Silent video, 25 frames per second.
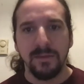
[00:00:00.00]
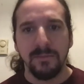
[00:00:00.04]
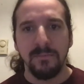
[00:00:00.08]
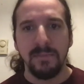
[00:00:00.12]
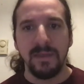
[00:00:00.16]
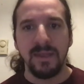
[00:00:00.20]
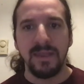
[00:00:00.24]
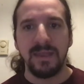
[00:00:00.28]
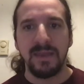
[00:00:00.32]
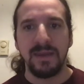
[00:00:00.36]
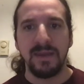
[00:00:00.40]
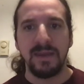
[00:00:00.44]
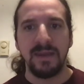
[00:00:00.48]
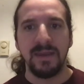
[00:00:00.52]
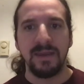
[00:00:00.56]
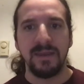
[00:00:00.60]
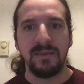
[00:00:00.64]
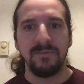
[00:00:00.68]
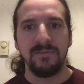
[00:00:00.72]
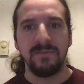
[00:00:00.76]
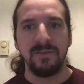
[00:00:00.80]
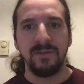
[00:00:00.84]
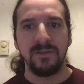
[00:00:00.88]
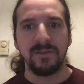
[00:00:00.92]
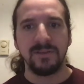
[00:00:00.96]
making
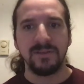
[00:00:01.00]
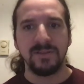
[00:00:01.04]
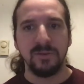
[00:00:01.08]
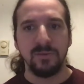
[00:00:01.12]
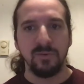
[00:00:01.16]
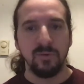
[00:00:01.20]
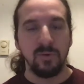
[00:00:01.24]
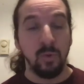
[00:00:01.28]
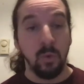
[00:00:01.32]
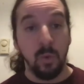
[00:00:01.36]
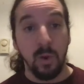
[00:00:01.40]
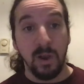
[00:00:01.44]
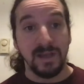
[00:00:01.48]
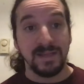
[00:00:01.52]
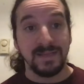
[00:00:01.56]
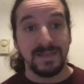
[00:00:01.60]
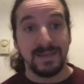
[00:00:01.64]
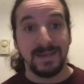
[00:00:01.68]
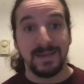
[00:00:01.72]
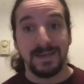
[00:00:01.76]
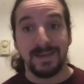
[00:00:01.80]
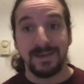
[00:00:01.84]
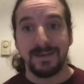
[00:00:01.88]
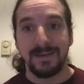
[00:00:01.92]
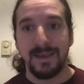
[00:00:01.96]
Eatonville its own
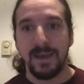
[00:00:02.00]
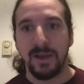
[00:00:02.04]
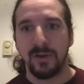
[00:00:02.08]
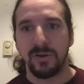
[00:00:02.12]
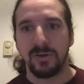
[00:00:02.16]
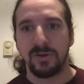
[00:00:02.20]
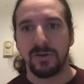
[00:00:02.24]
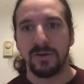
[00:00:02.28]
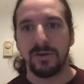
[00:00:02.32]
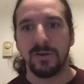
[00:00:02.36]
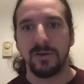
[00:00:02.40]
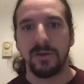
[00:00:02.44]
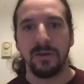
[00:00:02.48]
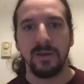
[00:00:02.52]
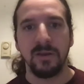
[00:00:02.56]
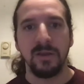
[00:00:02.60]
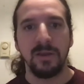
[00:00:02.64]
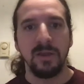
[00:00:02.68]
quasi character.